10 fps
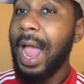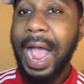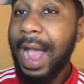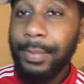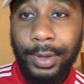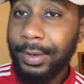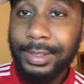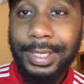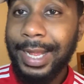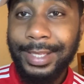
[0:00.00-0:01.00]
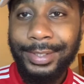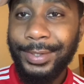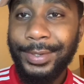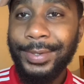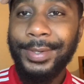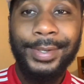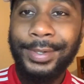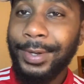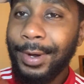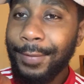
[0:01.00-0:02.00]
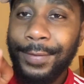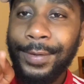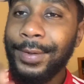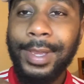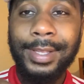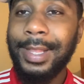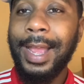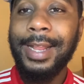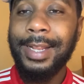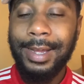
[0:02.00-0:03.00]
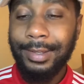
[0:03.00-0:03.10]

I'm not going to lie to you. None of you can lie that.